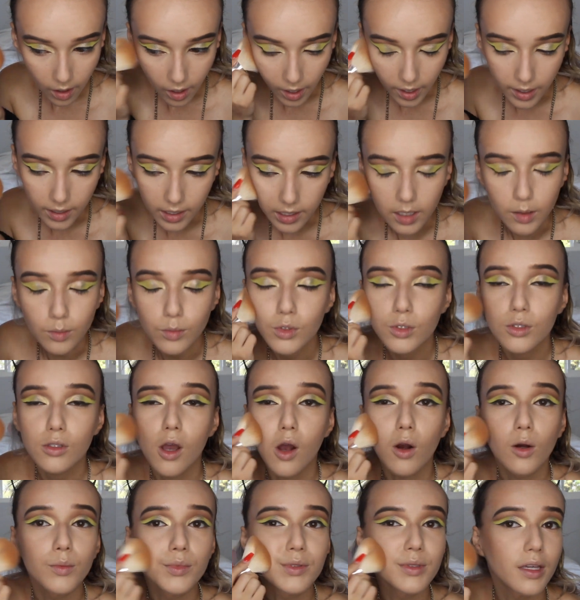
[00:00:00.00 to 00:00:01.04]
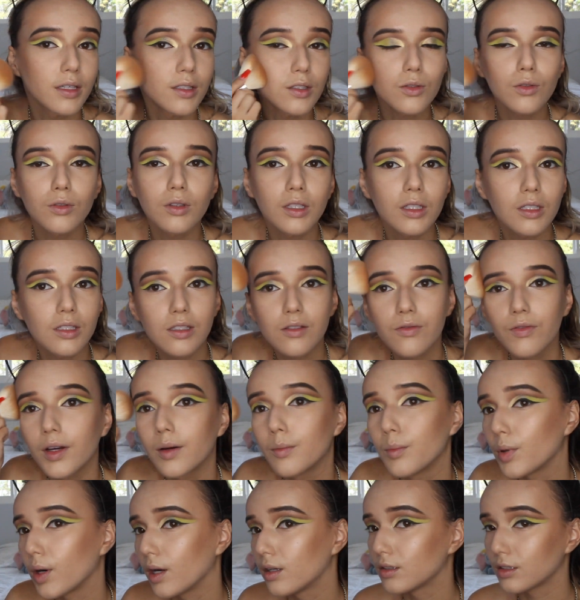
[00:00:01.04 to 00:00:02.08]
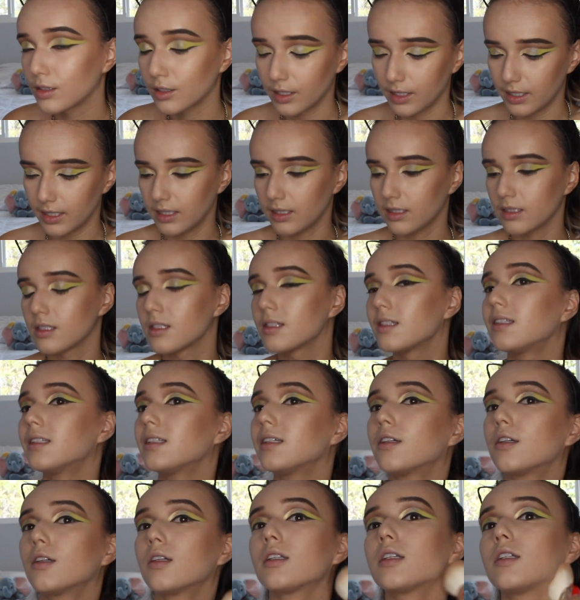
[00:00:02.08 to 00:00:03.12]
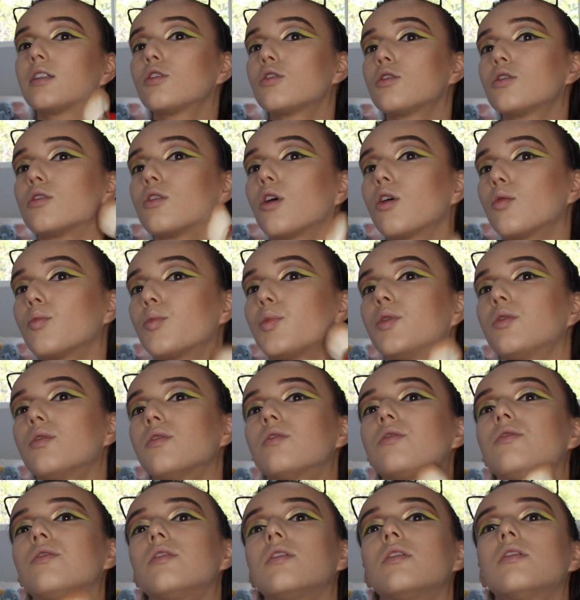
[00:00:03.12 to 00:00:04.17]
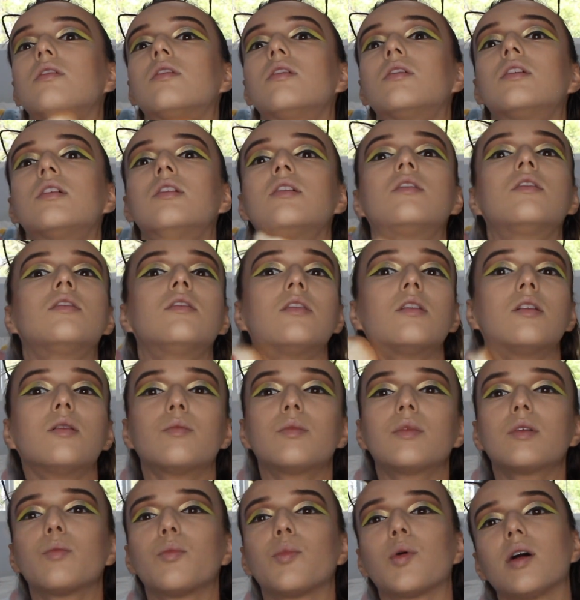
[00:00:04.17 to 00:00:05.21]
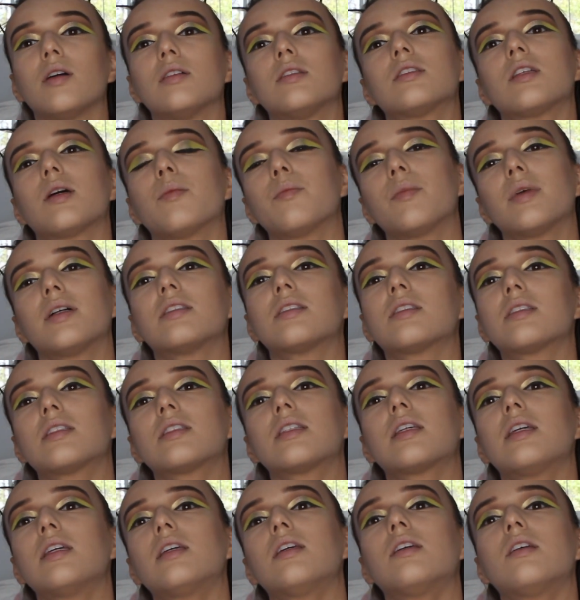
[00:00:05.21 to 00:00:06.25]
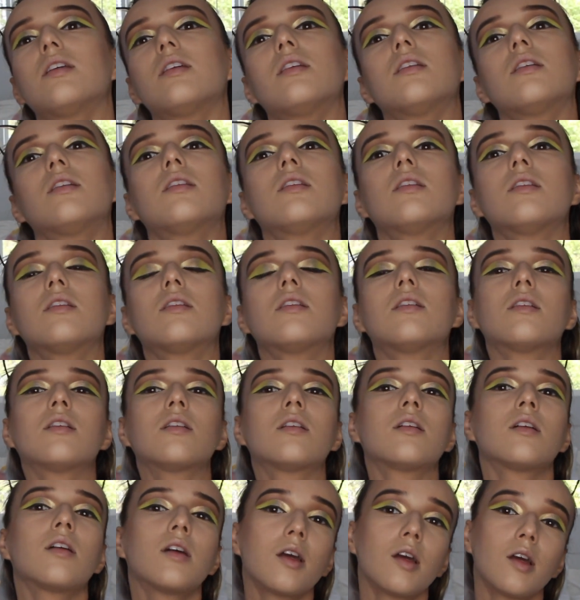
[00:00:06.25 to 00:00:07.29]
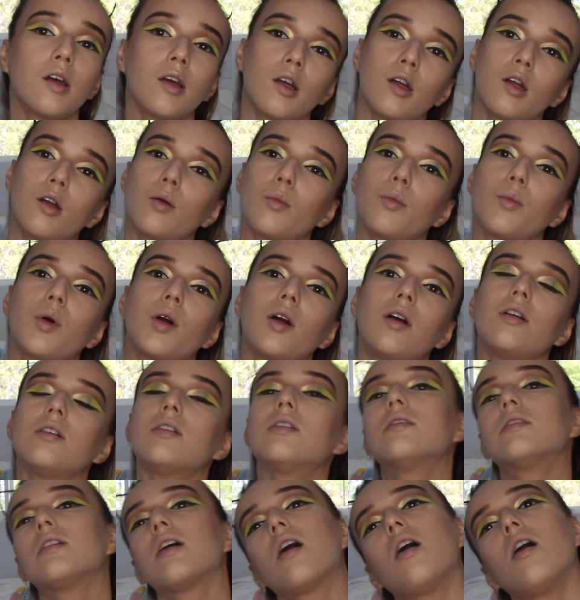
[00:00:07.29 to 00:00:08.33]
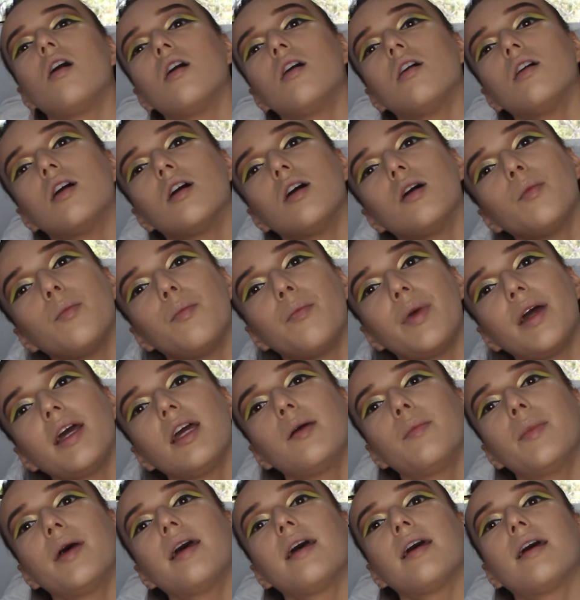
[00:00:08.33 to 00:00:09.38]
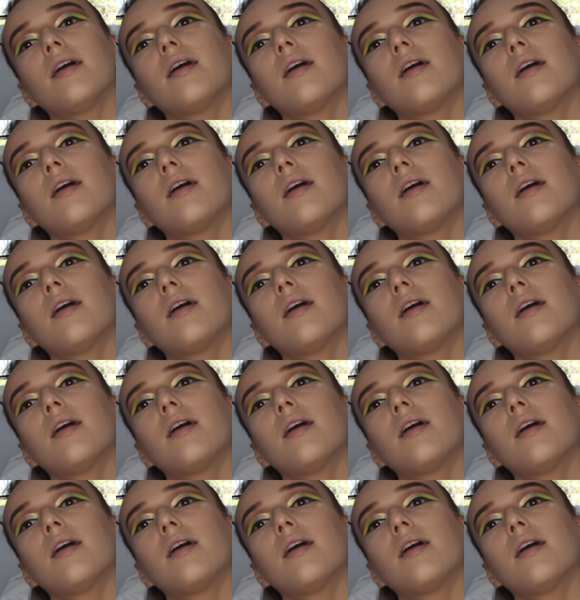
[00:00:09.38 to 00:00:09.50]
I am so obsessed with this fun bronzer. It is literally so beautiful. I'm gonna bronze up the skin. Bronze it all up, baby.